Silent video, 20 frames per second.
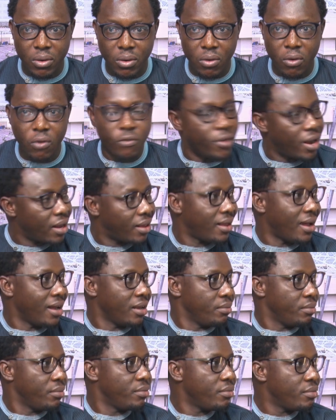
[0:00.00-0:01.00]
over
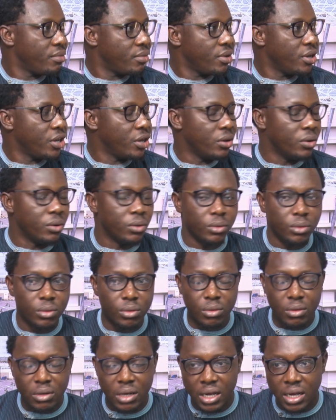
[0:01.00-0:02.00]
time, you
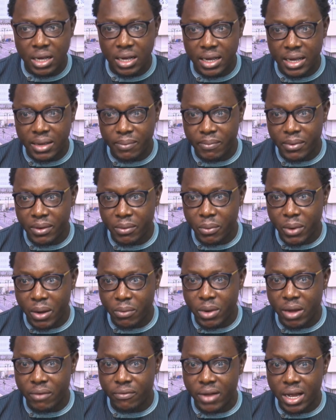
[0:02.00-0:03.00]
know,
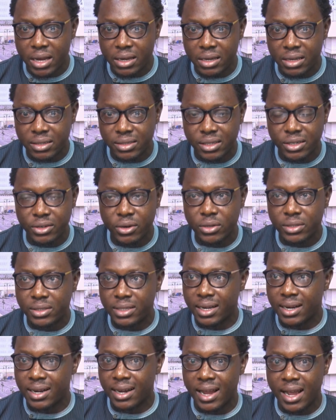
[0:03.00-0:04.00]
we have had serious
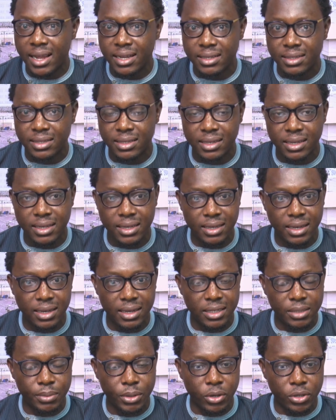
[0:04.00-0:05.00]
declines in
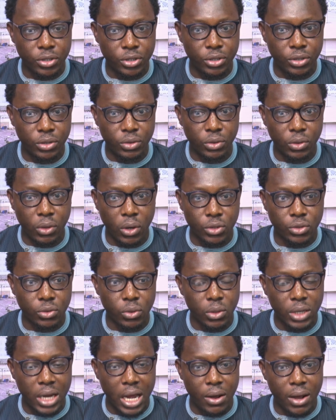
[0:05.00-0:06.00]
this because you
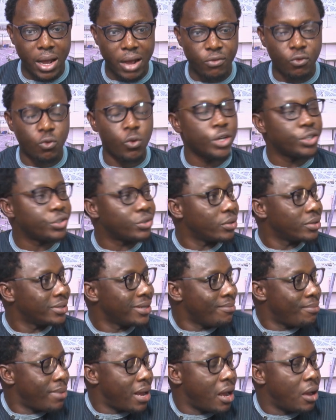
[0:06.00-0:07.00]
also now have questions
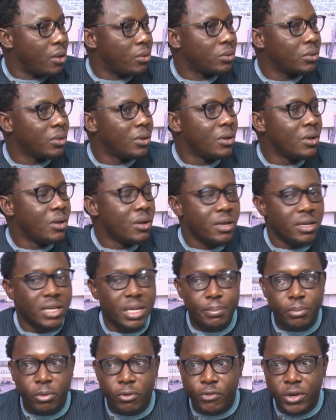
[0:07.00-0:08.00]
about
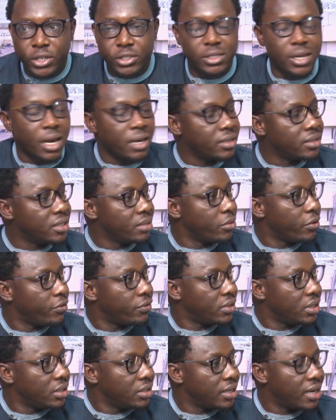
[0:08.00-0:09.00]
the professionalism
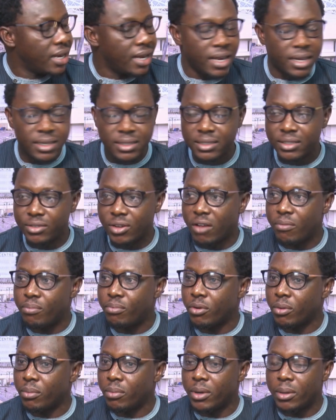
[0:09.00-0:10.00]
of teachers. You have
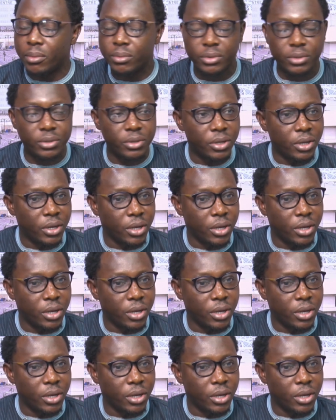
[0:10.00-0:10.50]
problems